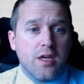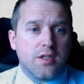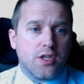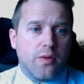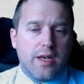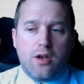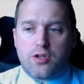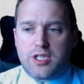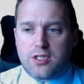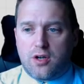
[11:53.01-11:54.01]
So in
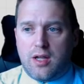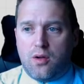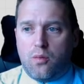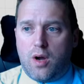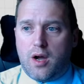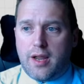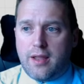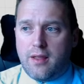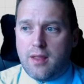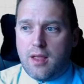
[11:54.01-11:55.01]
logic.ly,
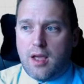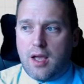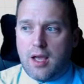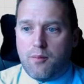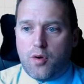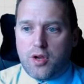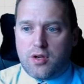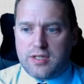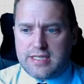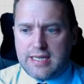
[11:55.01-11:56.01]
um, what you
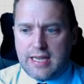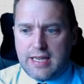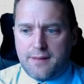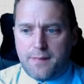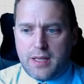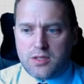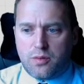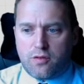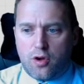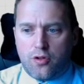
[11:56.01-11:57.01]
can see is
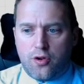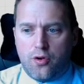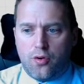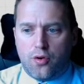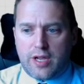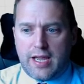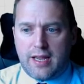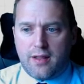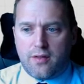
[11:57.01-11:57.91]
we've got the NOR gate,